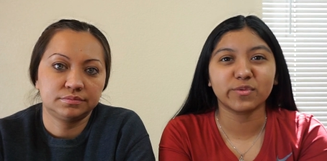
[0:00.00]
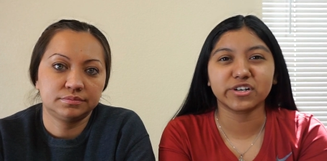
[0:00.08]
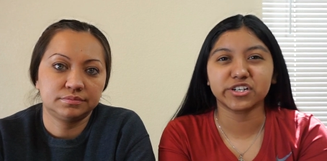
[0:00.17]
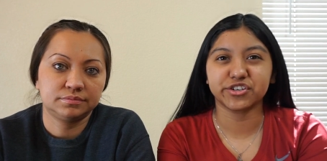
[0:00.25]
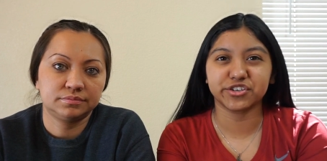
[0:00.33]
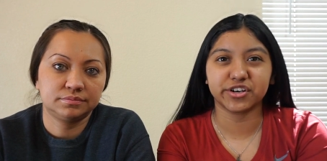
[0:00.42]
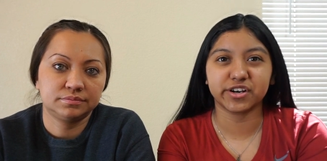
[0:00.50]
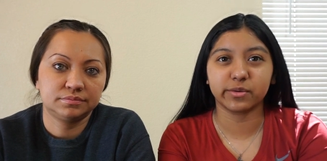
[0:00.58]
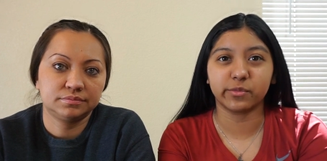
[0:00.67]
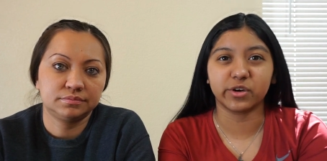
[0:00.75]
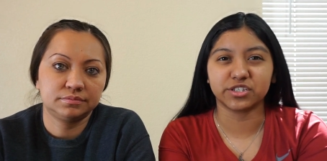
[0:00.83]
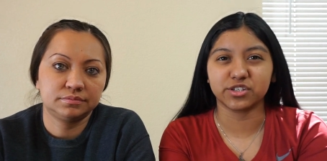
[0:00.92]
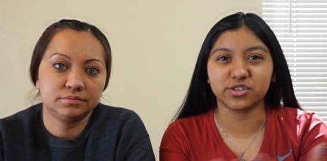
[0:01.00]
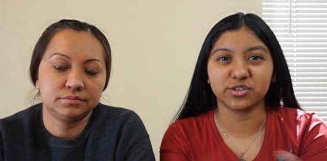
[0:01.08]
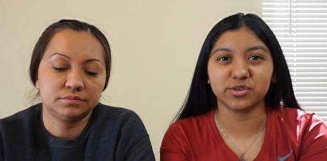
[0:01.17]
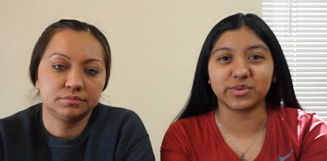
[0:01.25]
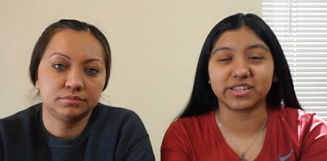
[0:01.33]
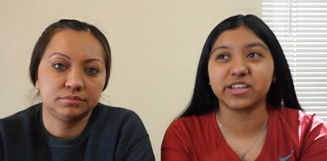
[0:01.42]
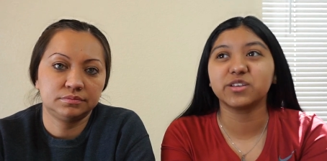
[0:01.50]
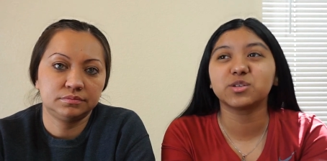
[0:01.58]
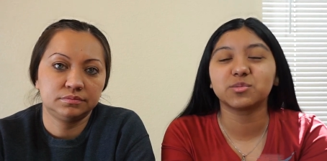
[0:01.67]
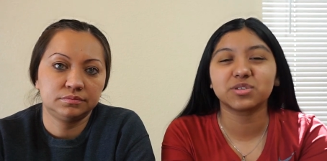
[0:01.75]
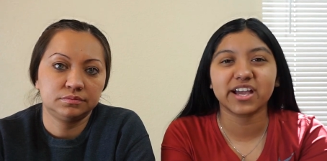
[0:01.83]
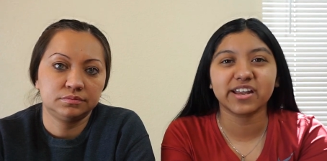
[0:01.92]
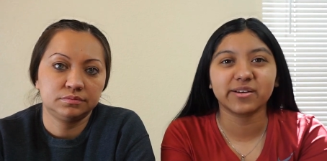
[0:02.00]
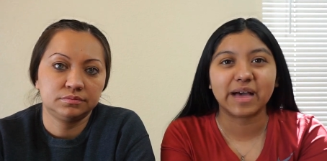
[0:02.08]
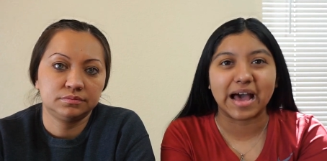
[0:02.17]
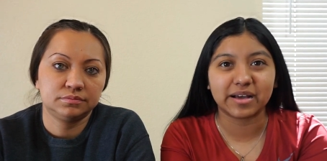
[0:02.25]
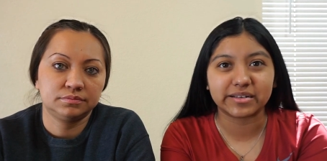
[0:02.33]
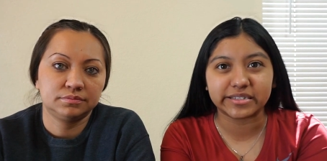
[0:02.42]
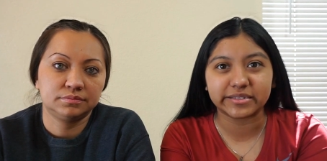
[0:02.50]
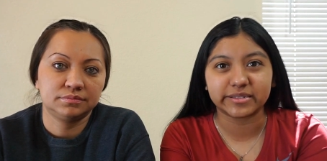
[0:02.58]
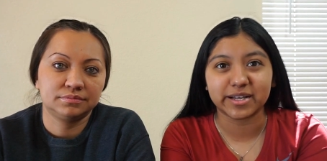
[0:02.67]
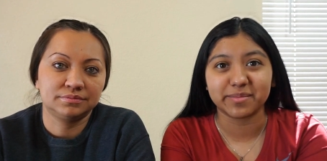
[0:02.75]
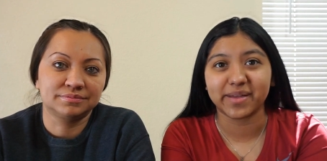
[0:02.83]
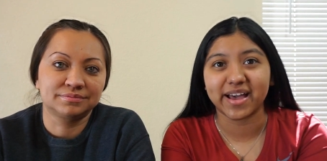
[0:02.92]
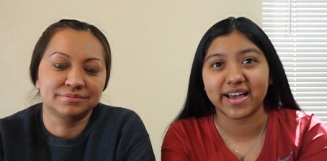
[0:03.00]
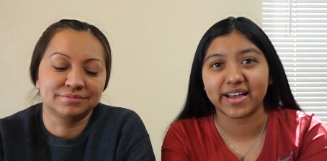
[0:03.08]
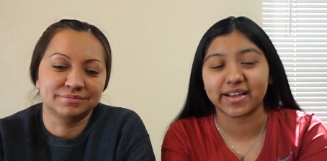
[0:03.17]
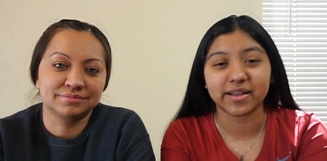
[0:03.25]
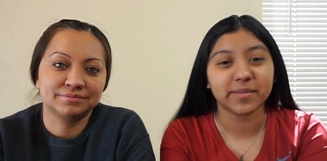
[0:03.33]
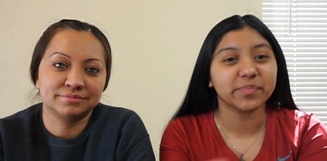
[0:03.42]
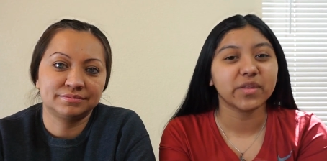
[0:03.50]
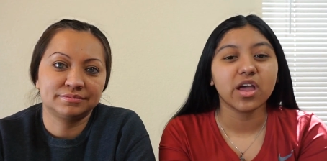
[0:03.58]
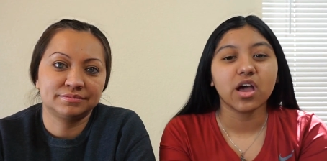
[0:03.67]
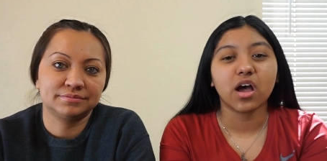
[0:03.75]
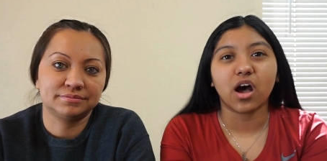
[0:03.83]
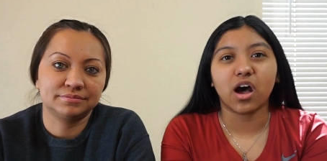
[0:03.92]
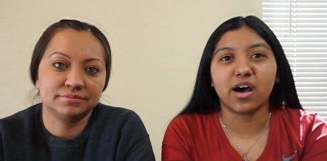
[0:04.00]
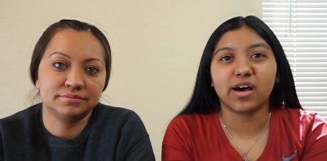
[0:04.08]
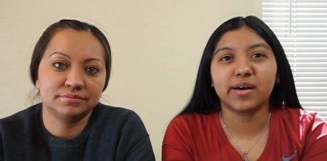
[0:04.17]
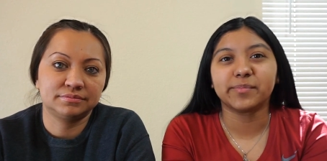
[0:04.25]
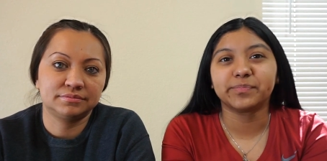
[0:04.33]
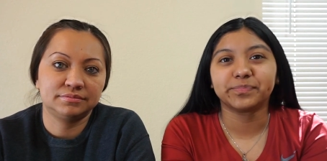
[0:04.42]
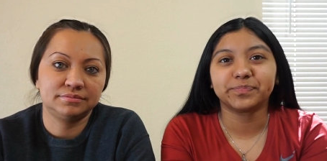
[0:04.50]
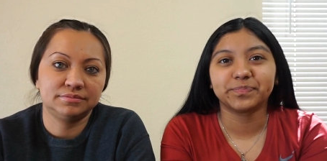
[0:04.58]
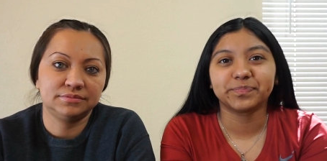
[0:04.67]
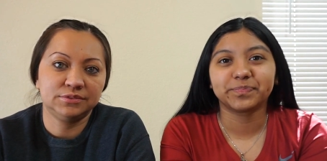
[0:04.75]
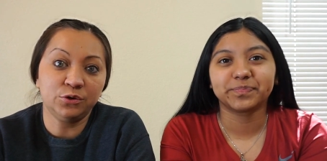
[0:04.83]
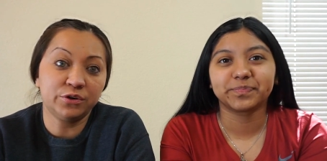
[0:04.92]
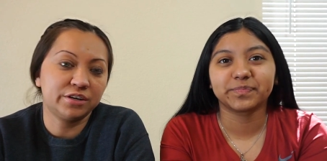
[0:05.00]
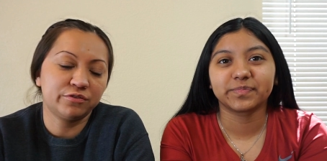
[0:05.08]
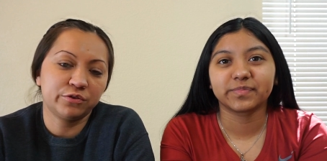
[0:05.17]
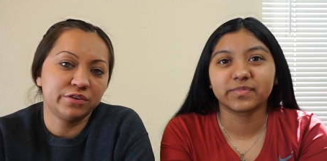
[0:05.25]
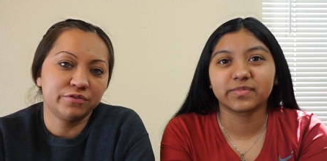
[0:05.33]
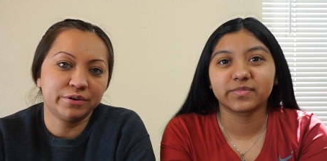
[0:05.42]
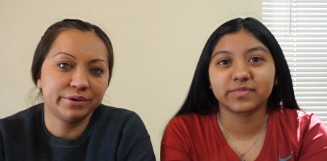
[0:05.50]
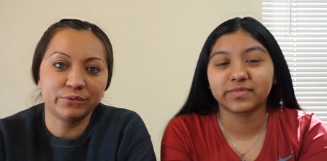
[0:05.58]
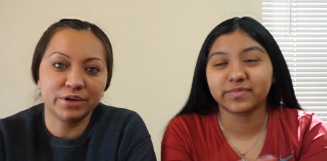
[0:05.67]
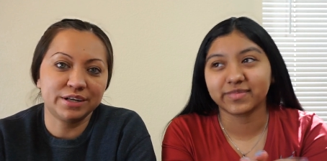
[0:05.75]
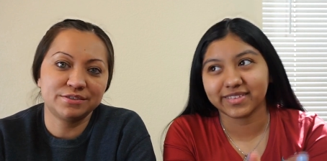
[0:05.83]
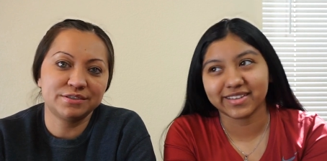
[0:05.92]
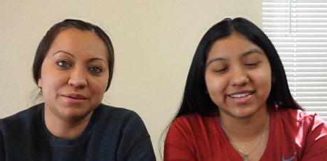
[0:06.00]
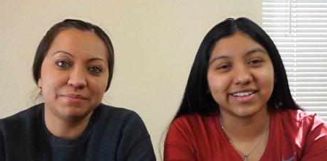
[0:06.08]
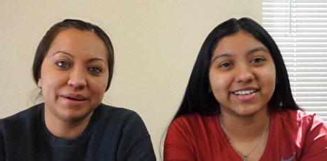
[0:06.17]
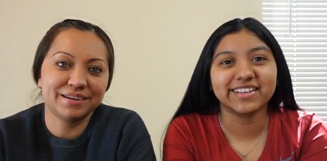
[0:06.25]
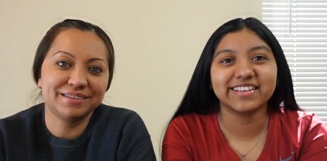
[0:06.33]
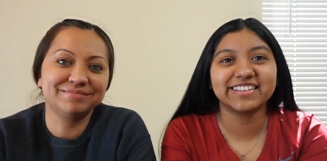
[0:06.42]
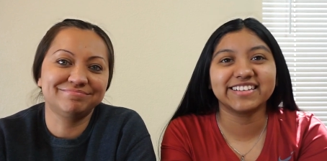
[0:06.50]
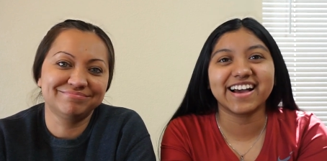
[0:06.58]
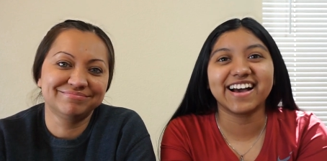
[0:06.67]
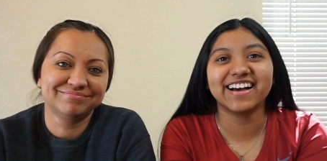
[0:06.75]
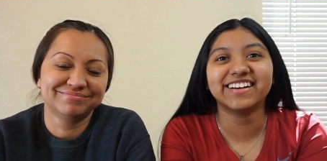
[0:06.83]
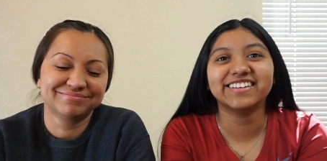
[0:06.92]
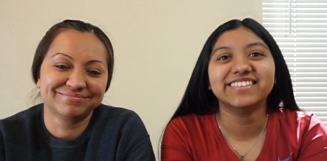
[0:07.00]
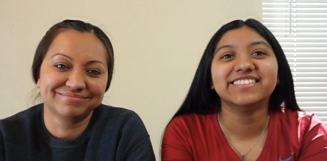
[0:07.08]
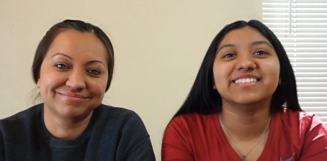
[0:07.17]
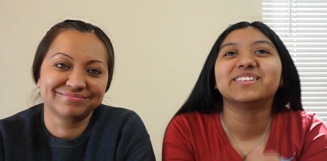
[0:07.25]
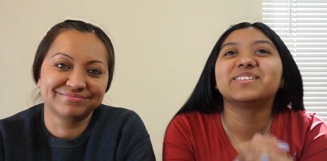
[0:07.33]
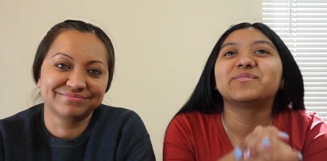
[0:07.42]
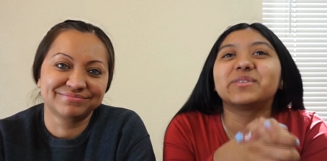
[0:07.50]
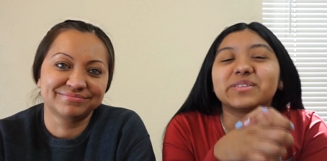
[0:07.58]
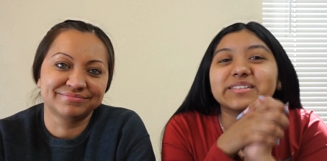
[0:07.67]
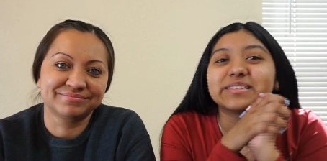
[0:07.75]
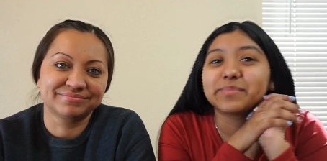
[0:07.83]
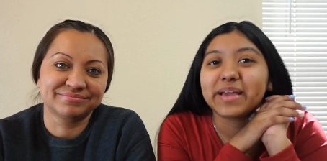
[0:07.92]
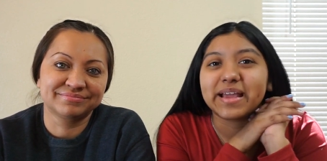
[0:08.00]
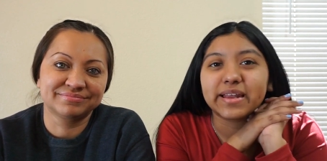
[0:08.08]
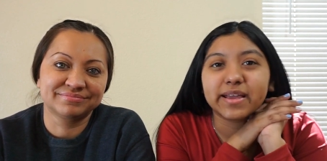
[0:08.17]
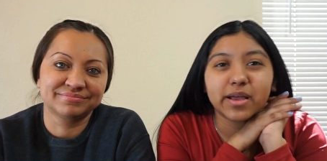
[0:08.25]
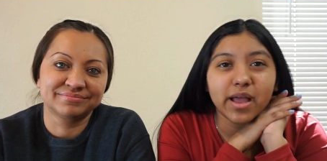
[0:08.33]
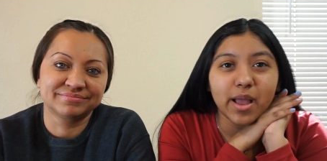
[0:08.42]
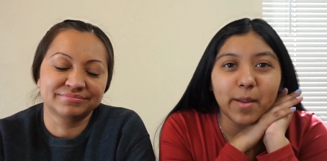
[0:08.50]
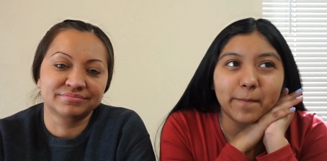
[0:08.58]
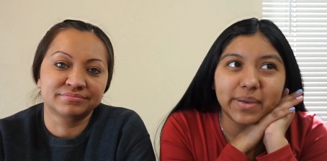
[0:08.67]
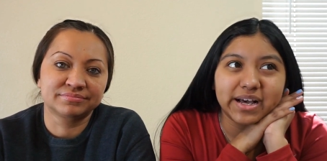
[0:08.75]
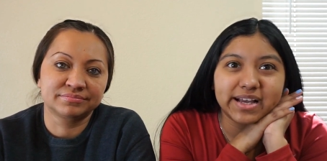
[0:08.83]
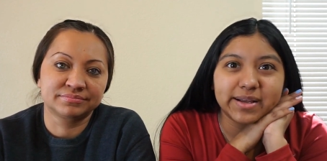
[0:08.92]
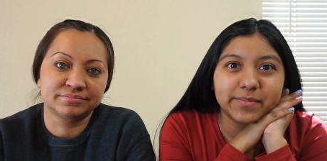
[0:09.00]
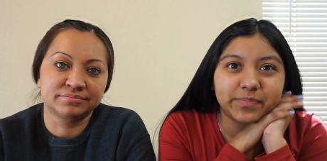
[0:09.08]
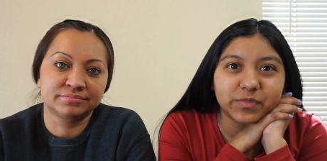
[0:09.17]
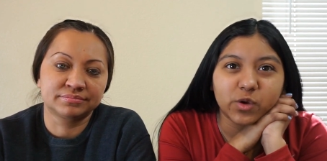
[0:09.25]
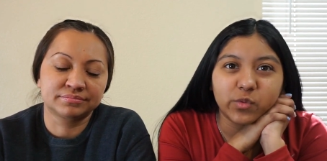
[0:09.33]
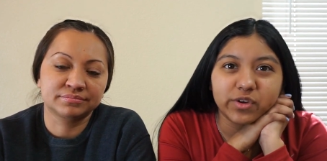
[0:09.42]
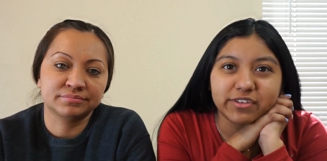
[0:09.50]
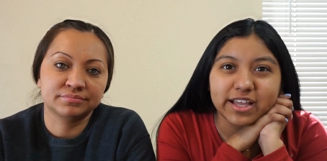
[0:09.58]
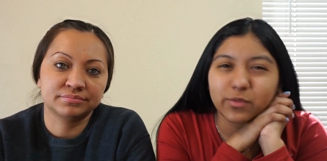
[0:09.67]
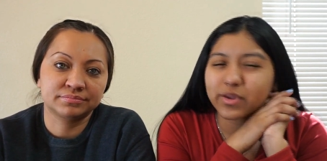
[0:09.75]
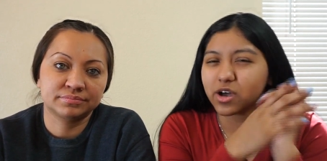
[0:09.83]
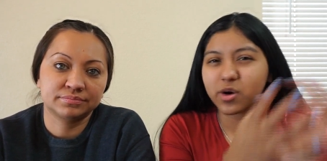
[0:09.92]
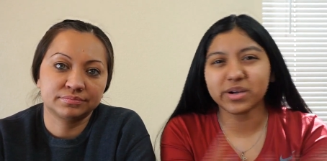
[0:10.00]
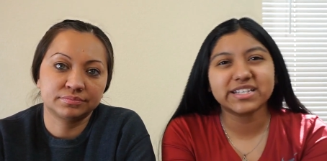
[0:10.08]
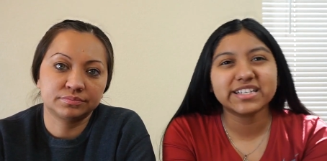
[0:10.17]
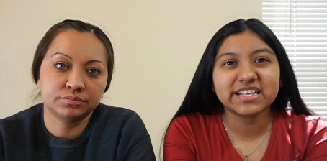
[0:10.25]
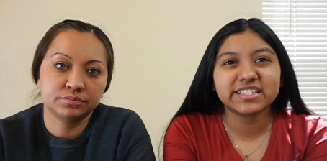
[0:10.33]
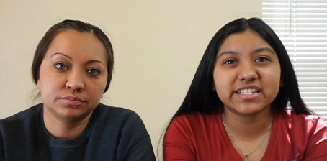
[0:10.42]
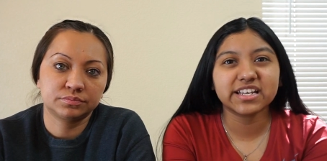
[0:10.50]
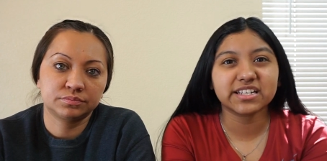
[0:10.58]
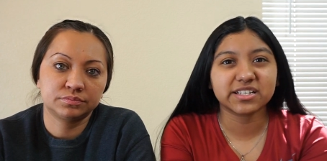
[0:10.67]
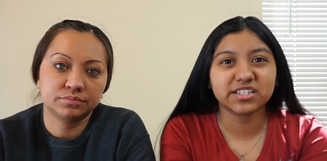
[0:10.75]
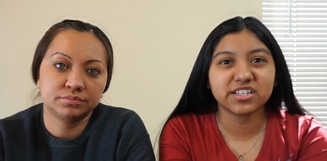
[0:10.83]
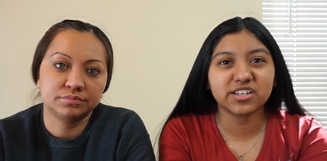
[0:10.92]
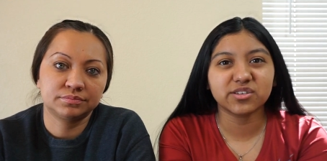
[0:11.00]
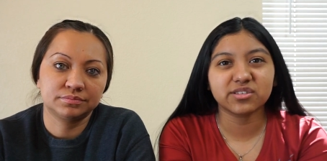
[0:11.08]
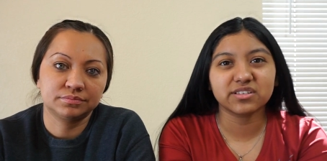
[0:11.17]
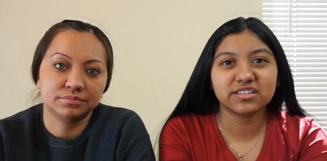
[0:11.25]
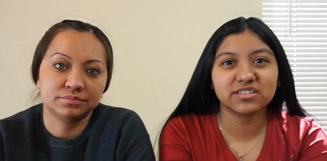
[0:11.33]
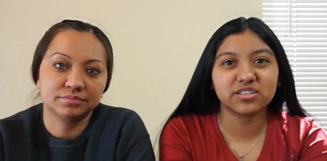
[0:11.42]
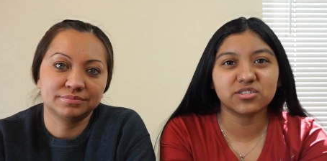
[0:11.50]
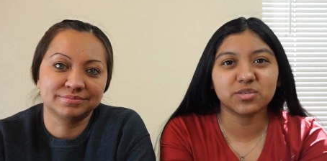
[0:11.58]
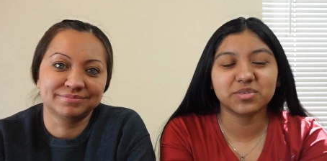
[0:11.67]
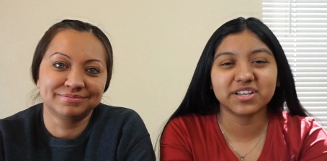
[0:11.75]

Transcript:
Speaker 1: weren't sure what to do with the YouTube channel, how to come back, or if we wanted
Speaker 2: to come back.
Speaker 1: Yeah, we were debating, but we feel like we owe it to Destiny to continue this YouTube